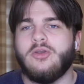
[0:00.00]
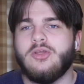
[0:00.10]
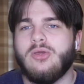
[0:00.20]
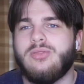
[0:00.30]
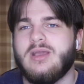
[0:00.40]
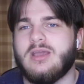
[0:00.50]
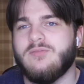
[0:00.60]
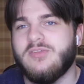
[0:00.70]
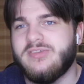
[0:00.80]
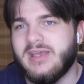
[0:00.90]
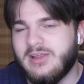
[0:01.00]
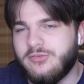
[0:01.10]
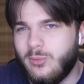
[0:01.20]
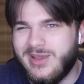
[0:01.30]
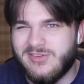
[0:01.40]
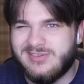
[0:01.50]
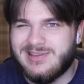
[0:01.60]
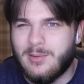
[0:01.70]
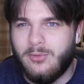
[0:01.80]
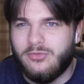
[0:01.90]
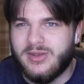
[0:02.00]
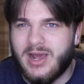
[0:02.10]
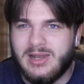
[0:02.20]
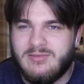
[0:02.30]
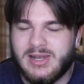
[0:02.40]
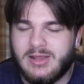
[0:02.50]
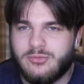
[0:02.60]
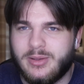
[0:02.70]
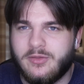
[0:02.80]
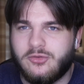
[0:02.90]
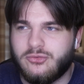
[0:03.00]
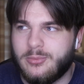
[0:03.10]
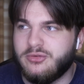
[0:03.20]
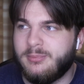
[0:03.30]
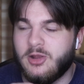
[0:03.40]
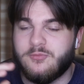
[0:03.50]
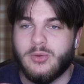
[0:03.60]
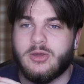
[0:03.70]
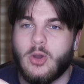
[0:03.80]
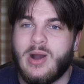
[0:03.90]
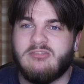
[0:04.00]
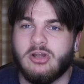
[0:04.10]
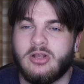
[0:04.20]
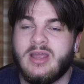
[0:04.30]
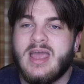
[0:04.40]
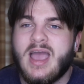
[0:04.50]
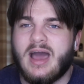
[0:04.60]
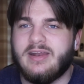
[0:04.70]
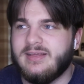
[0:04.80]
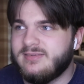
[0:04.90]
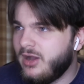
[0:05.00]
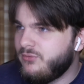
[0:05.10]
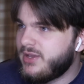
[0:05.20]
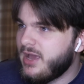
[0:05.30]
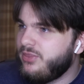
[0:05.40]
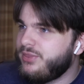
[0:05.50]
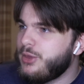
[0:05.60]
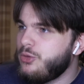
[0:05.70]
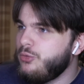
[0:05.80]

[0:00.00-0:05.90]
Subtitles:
do you think of the tier list that we have assembled today? I'll leave a link to it in the description below if you want to go have a look at it yourself. Again, thank